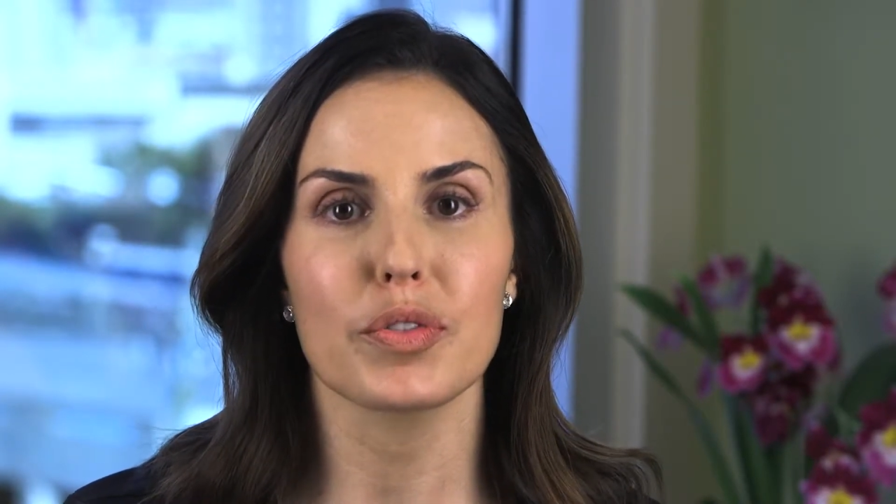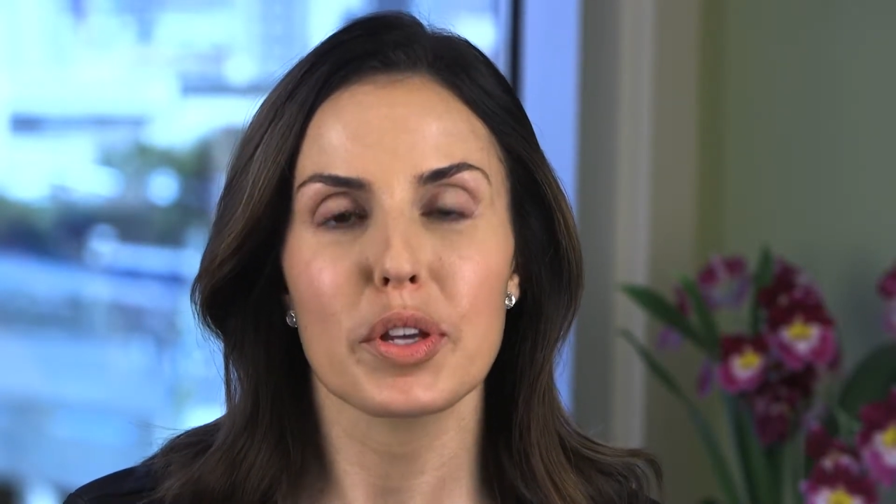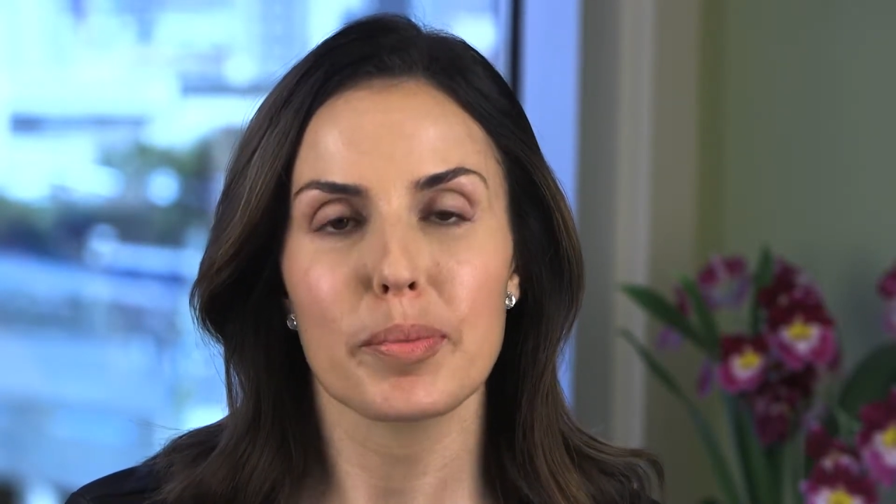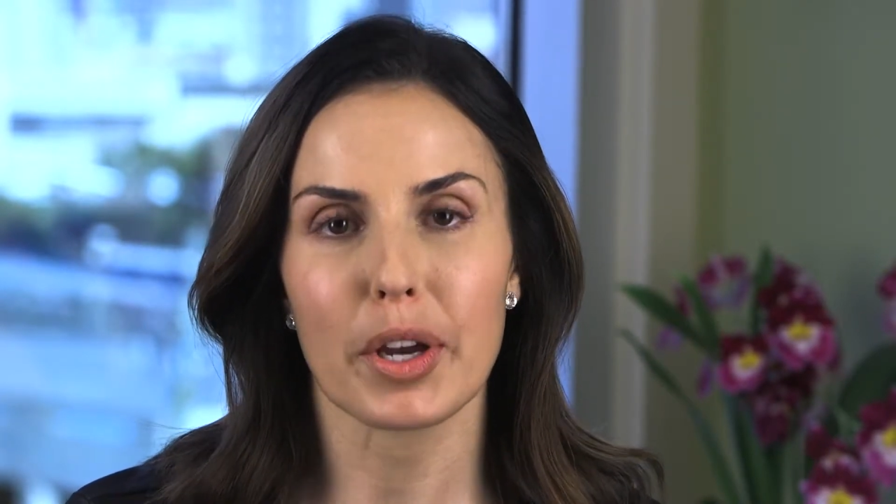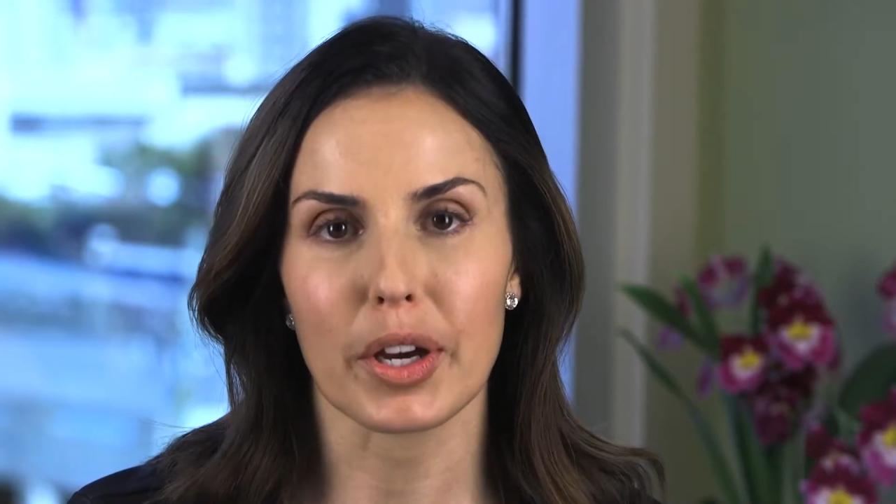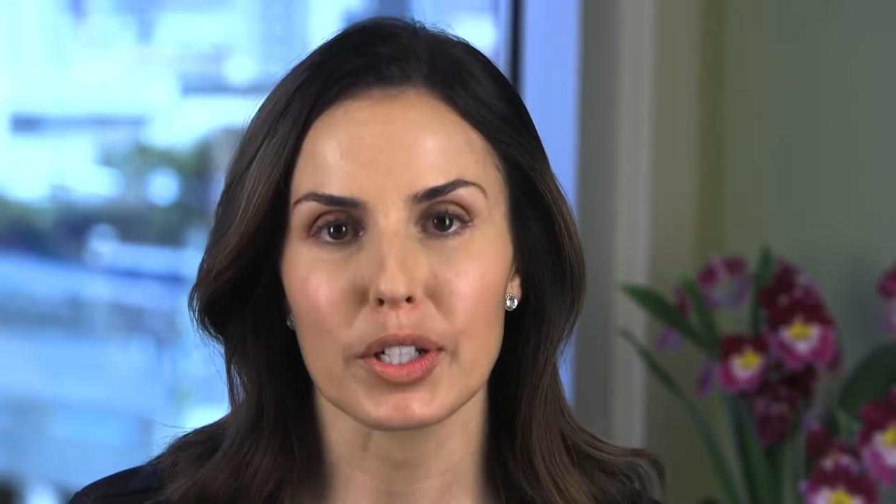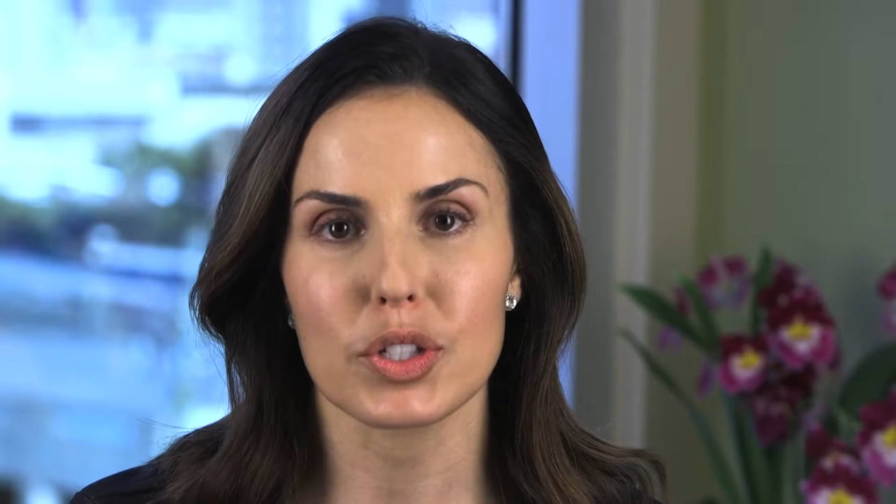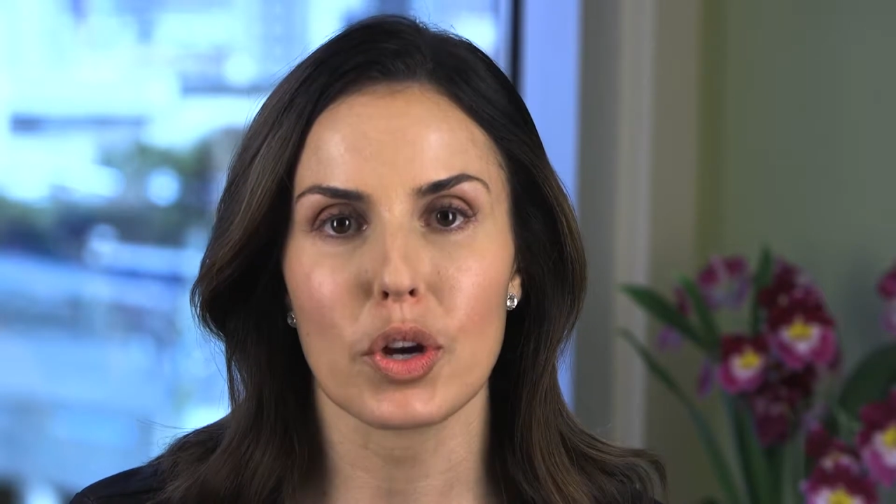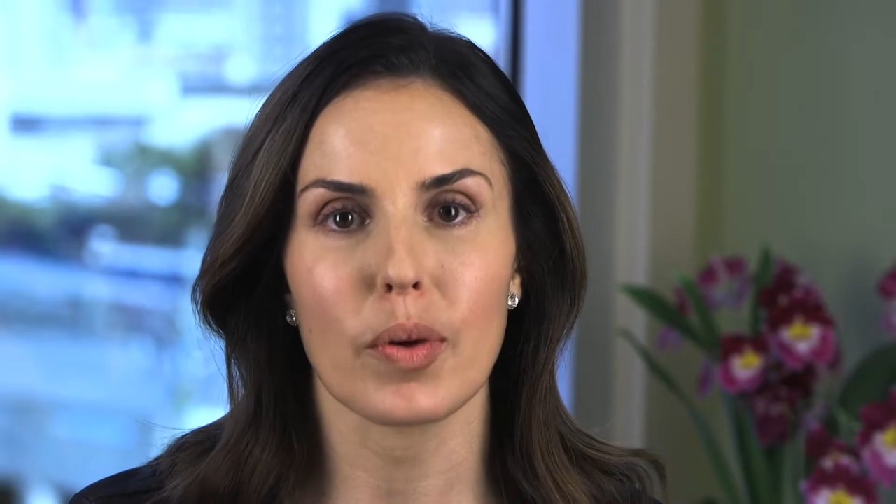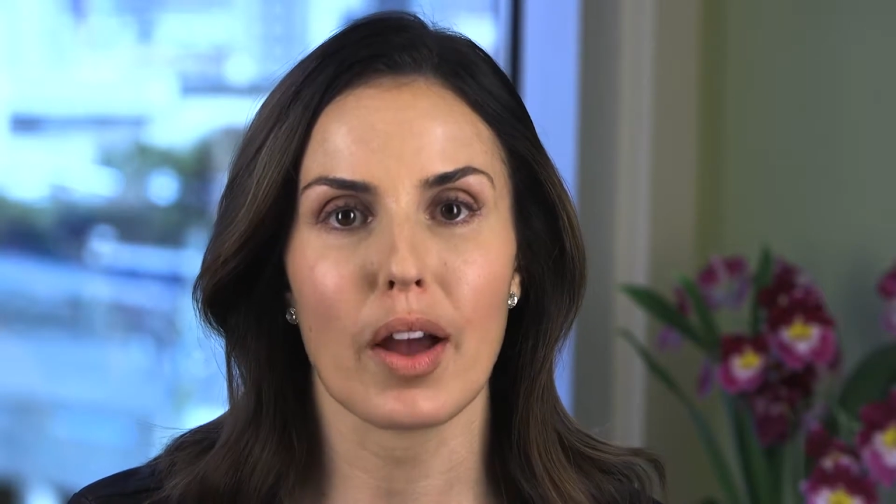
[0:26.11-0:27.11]
the appearance
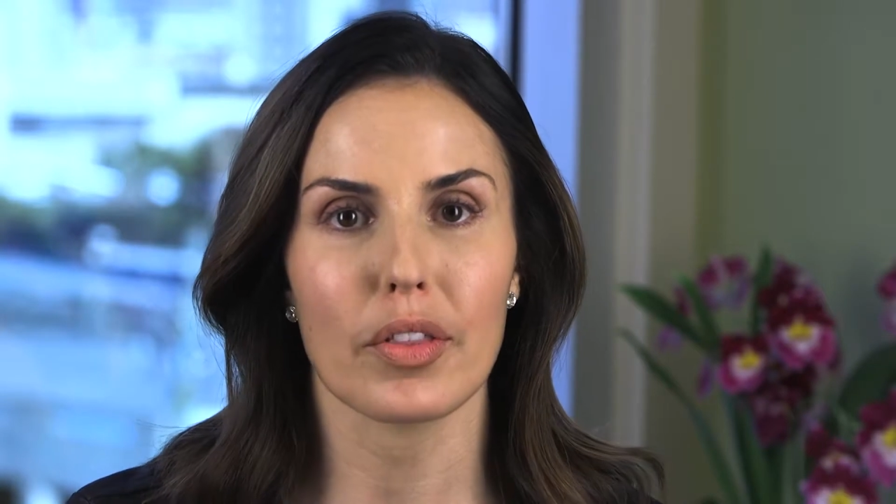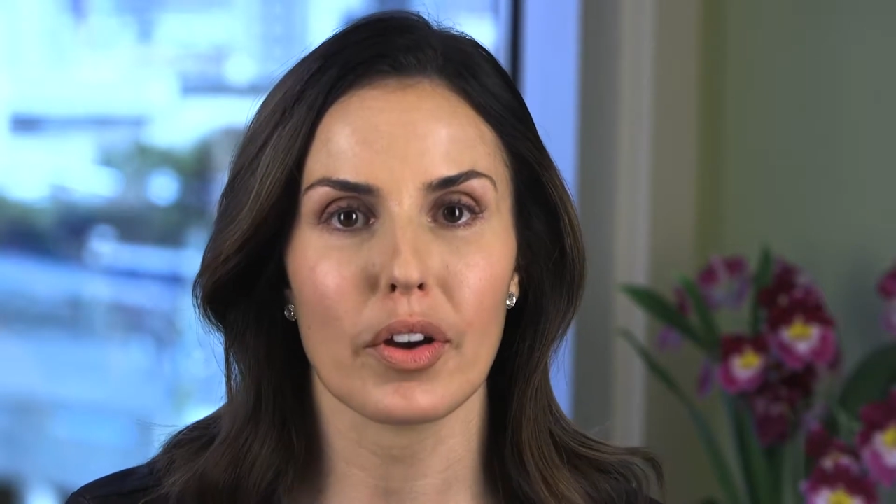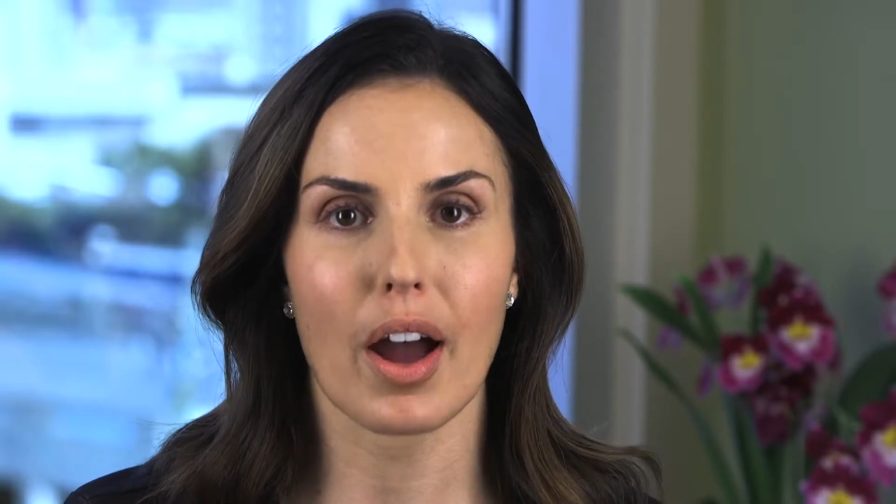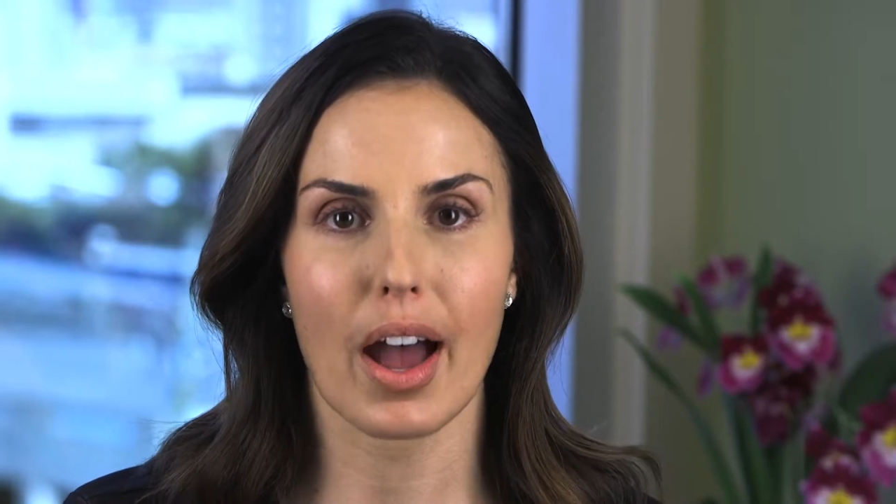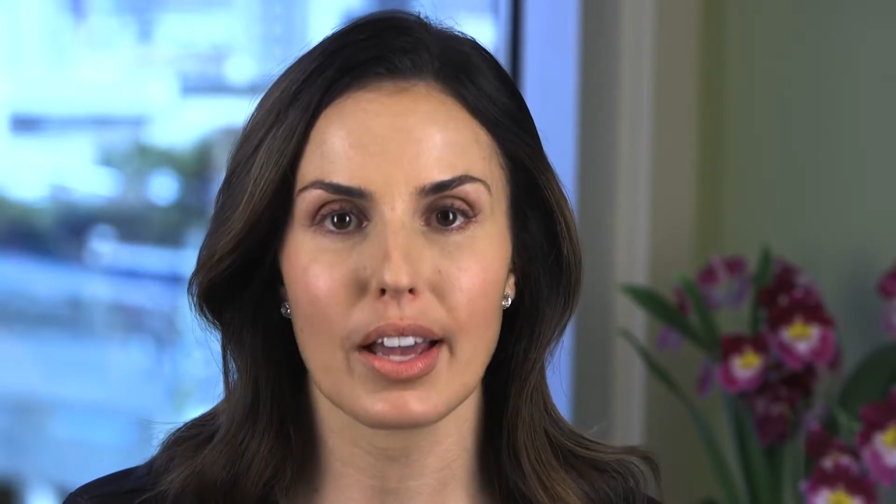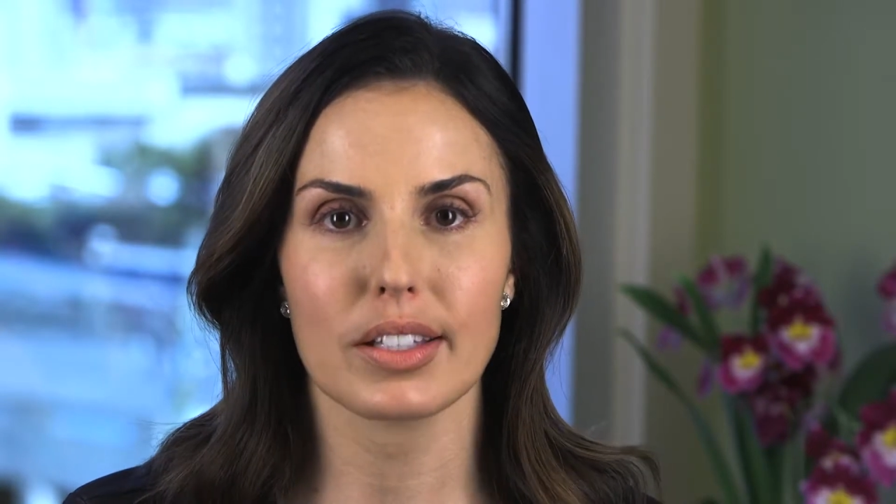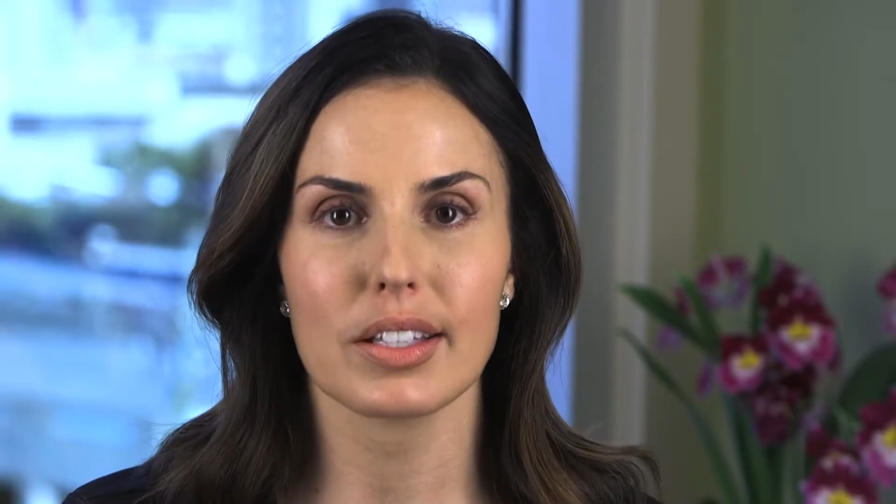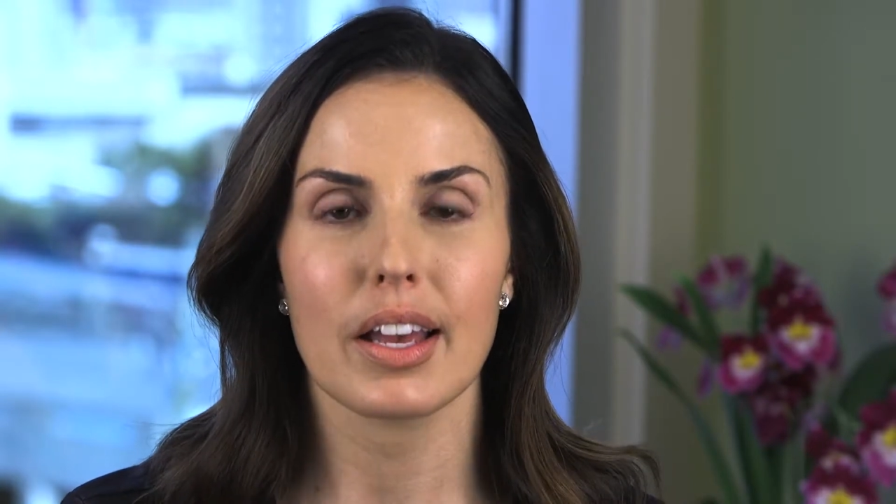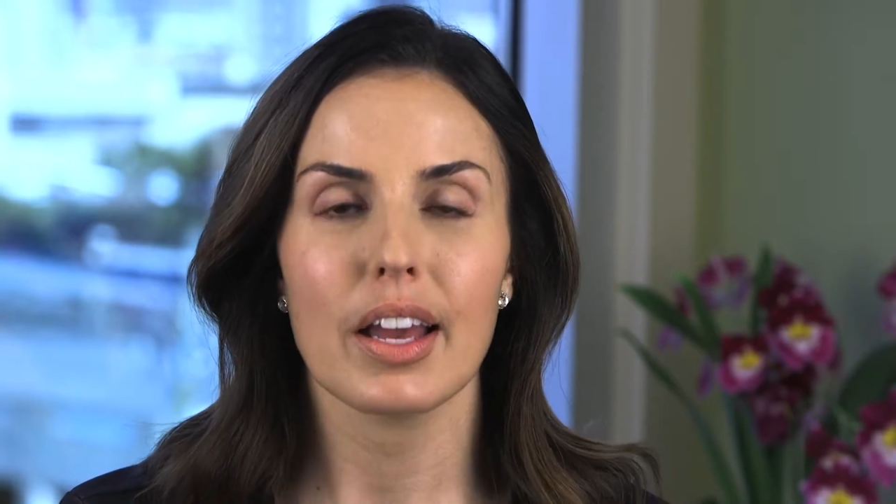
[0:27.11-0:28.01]
around their eyes.